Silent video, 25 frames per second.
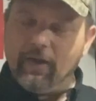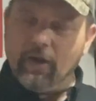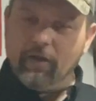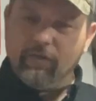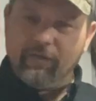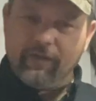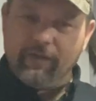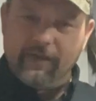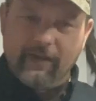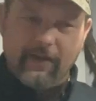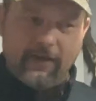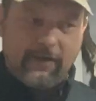
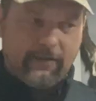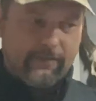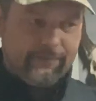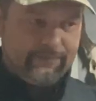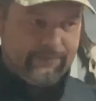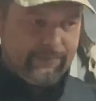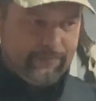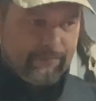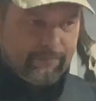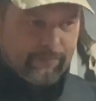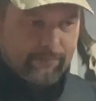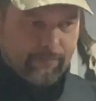over
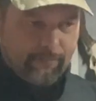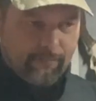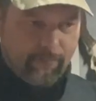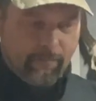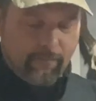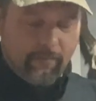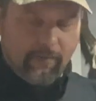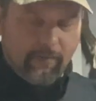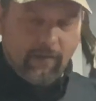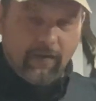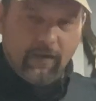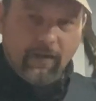there
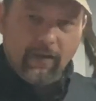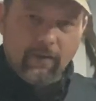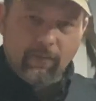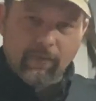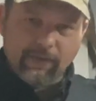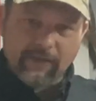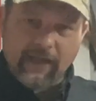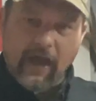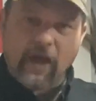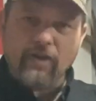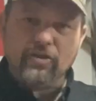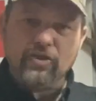
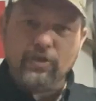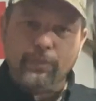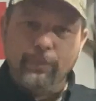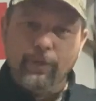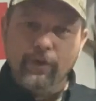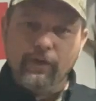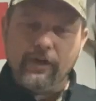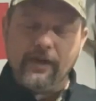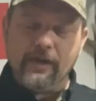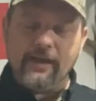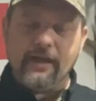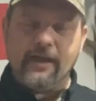without
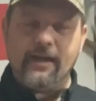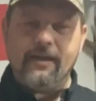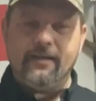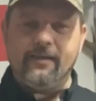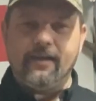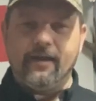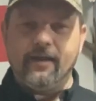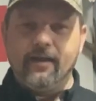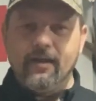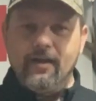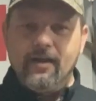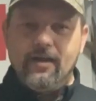spooking
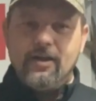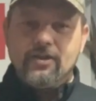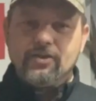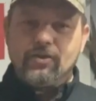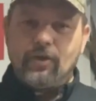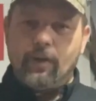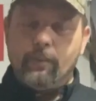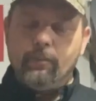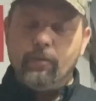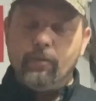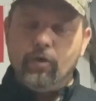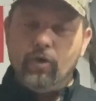anything.
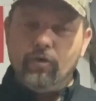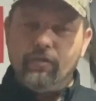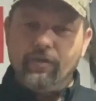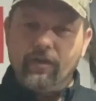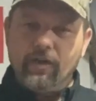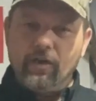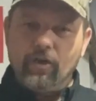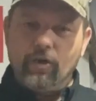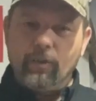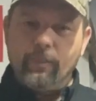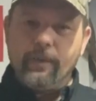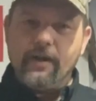So I move a
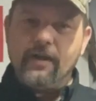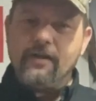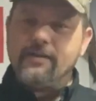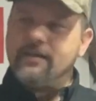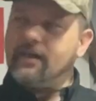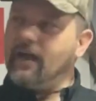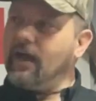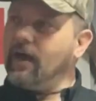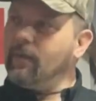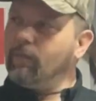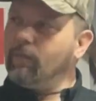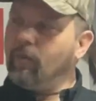little bit of
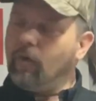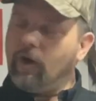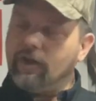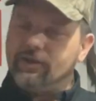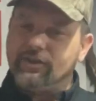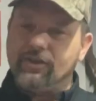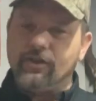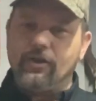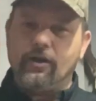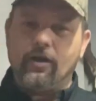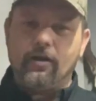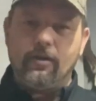time
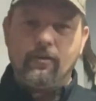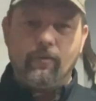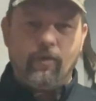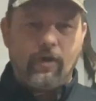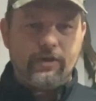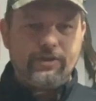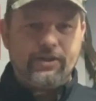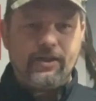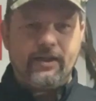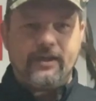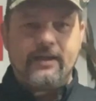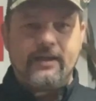watching
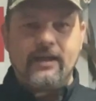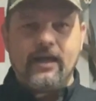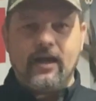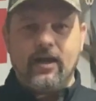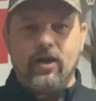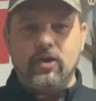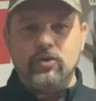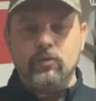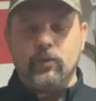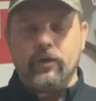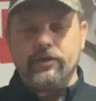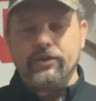the
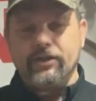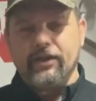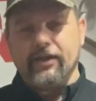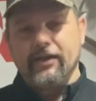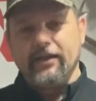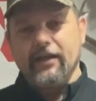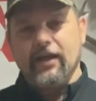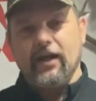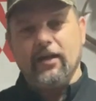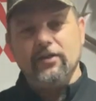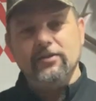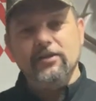cows.
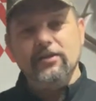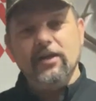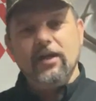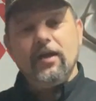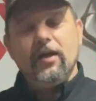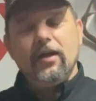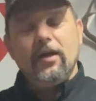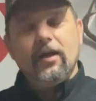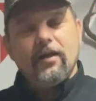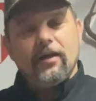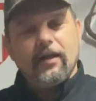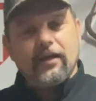
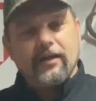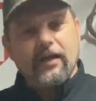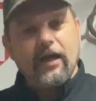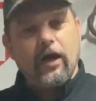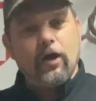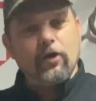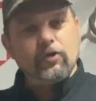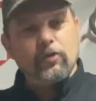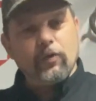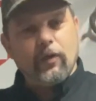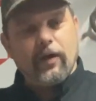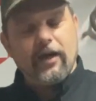The
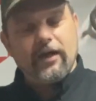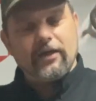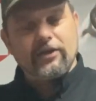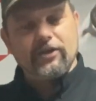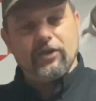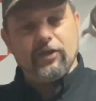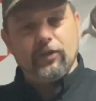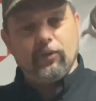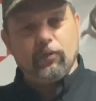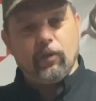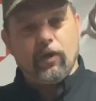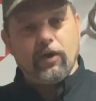cows will
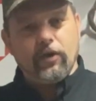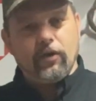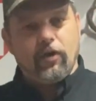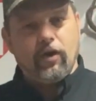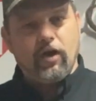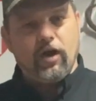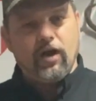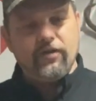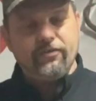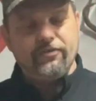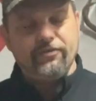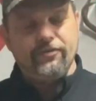actually run
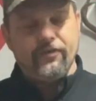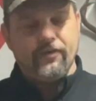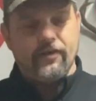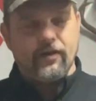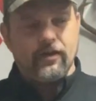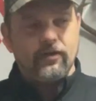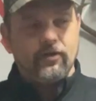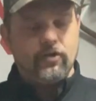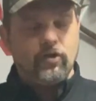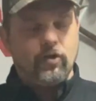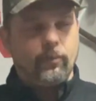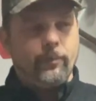off
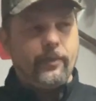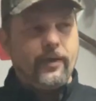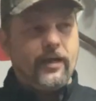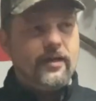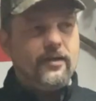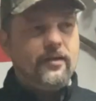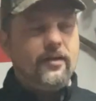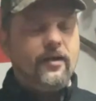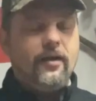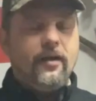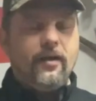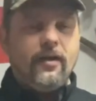a little
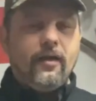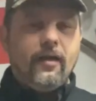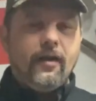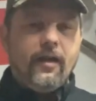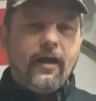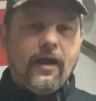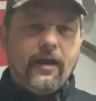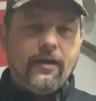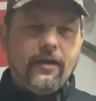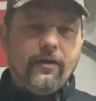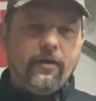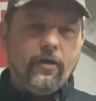bit,
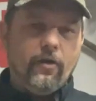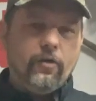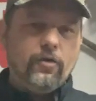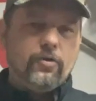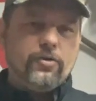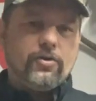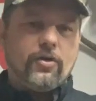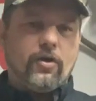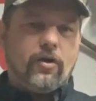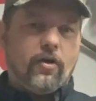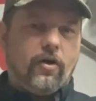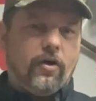and
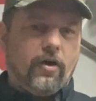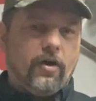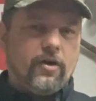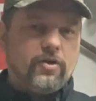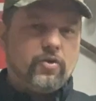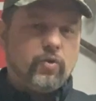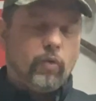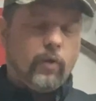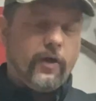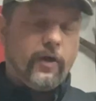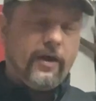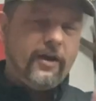those
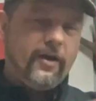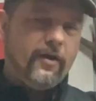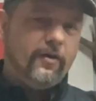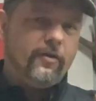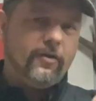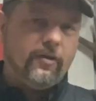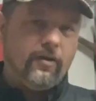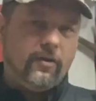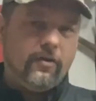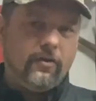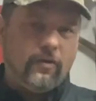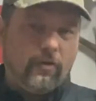hogs will hear
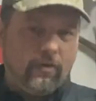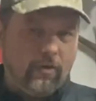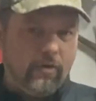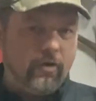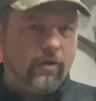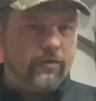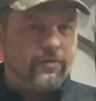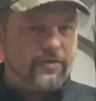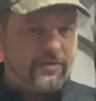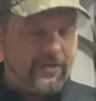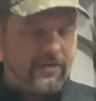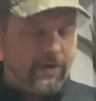the
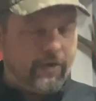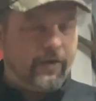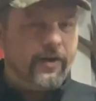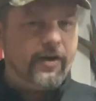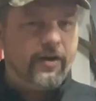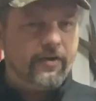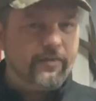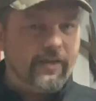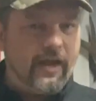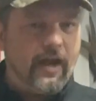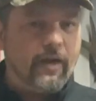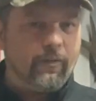hoofs. They'll
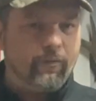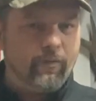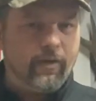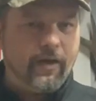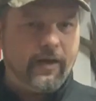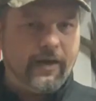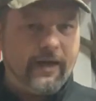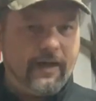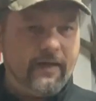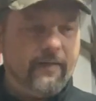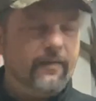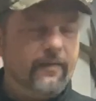hear that
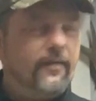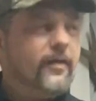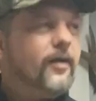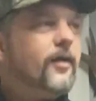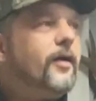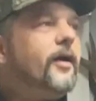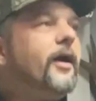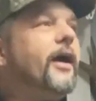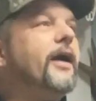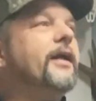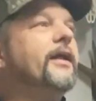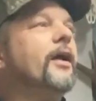running,
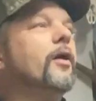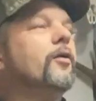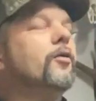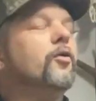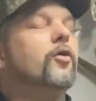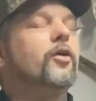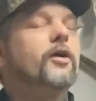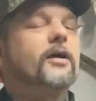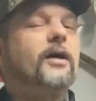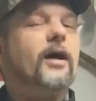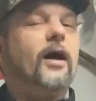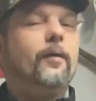and they'll
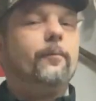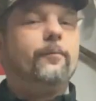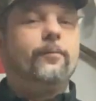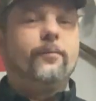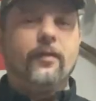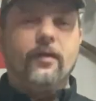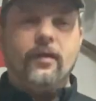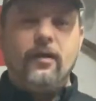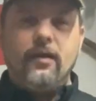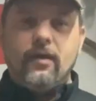look up.